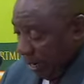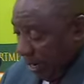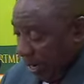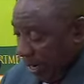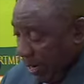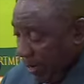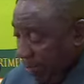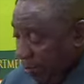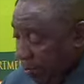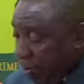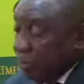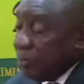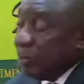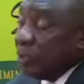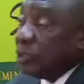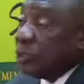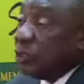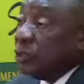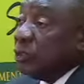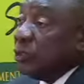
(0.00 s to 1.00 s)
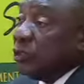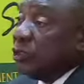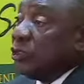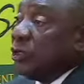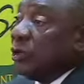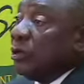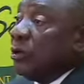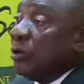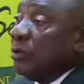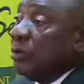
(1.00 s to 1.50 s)
And we will do
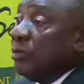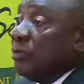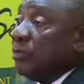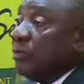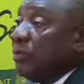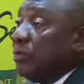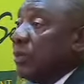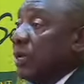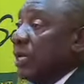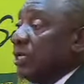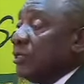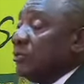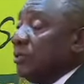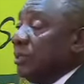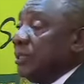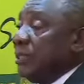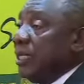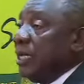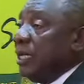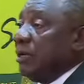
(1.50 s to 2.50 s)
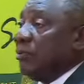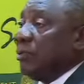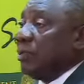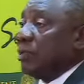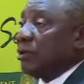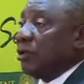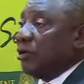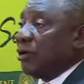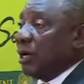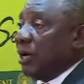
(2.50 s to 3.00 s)
so as we deal
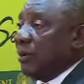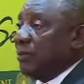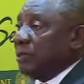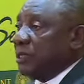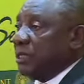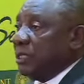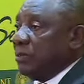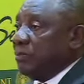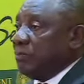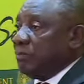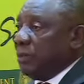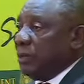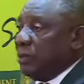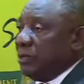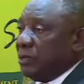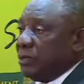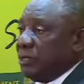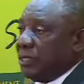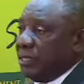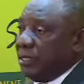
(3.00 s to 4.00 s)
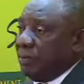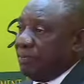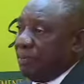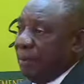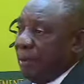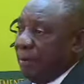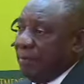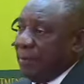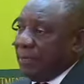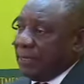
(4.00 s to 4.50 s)
with corruption both in the
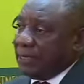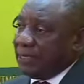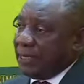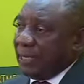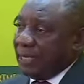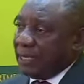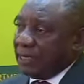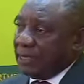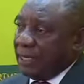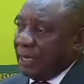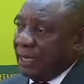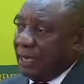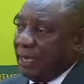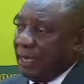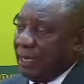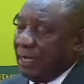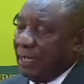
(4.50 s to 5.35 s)
public sector